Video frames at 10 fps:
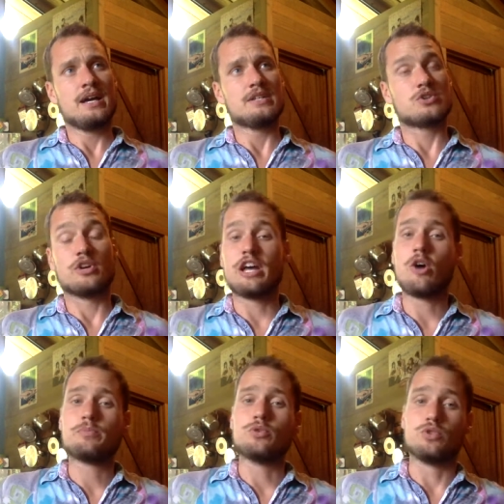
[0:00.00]
It's going to
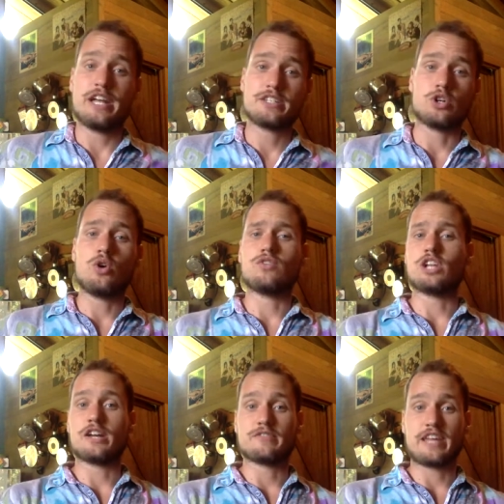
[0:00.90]
help you let go of a
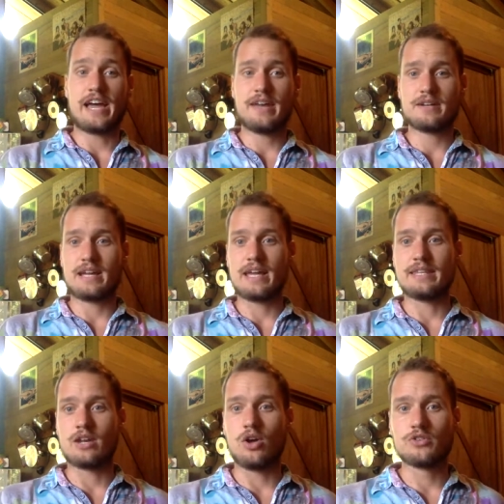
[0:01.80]
lot of that and
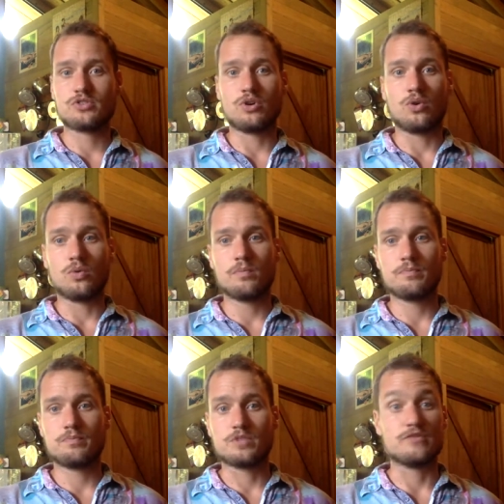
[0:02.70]
then also
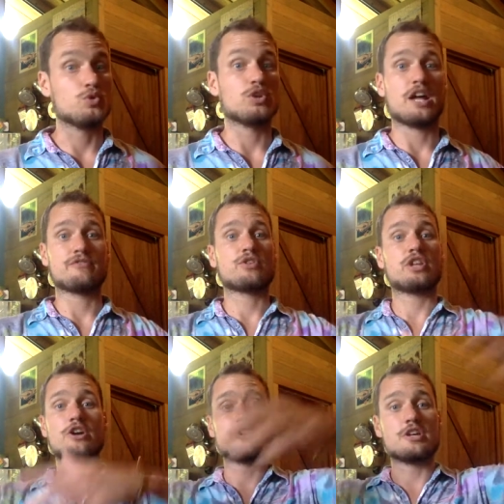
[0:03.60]
give you a lot of
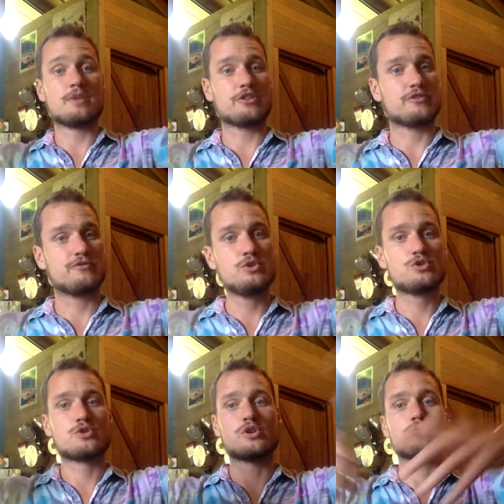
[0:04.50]
clarity about the
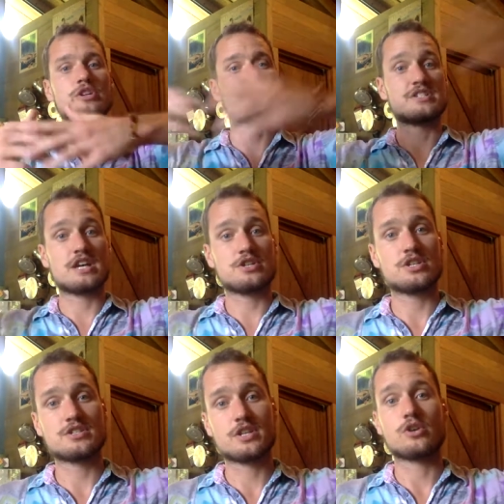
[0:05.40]
future and
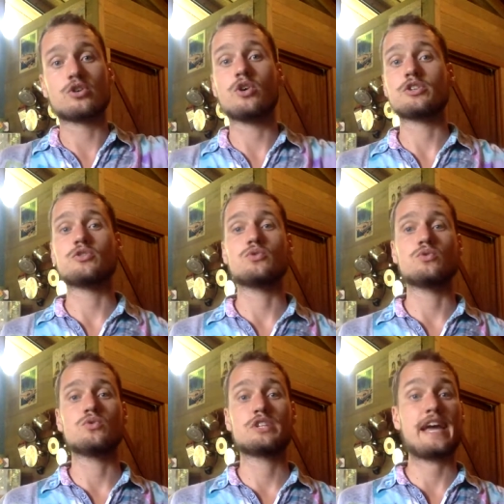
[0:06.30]
realizations that are going
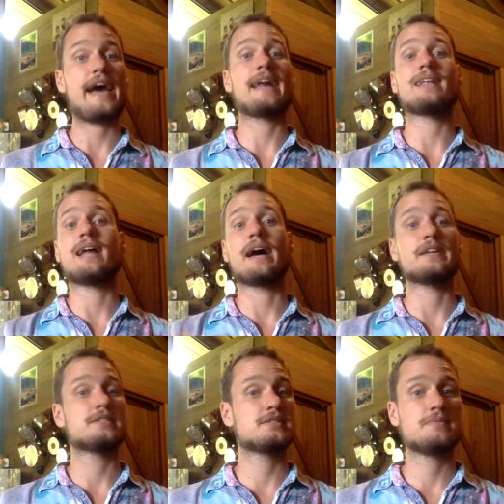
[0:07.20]
to
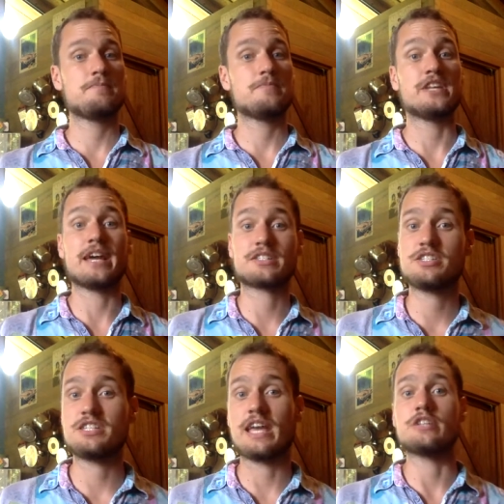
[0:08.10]
catalyze the next
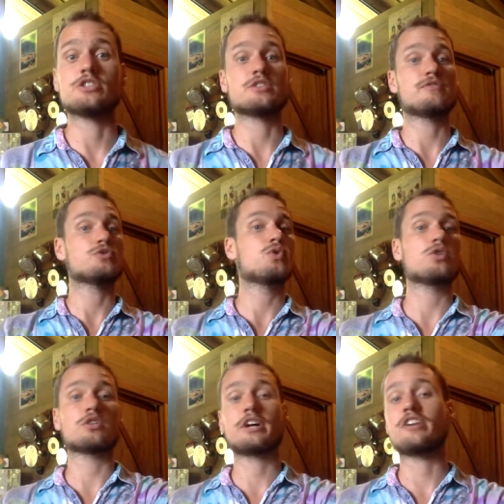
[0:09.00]
stages of
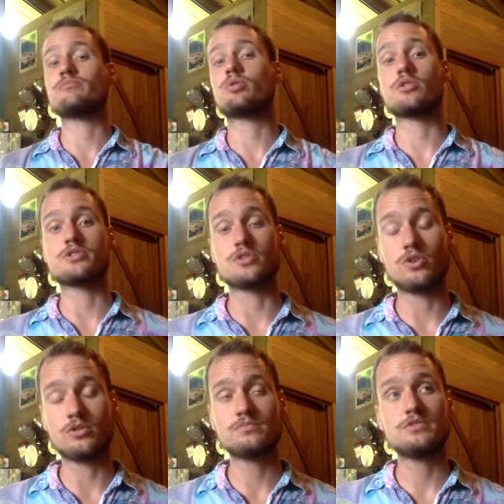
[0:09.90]
your kind of
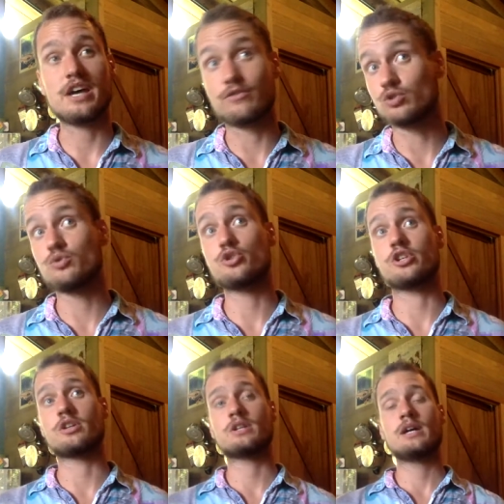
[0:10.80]
personal
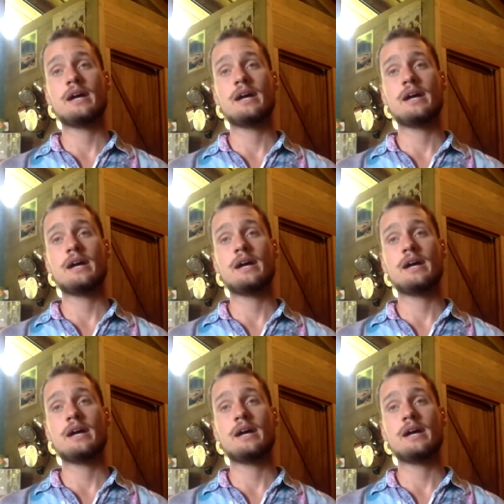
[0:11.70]
evolution.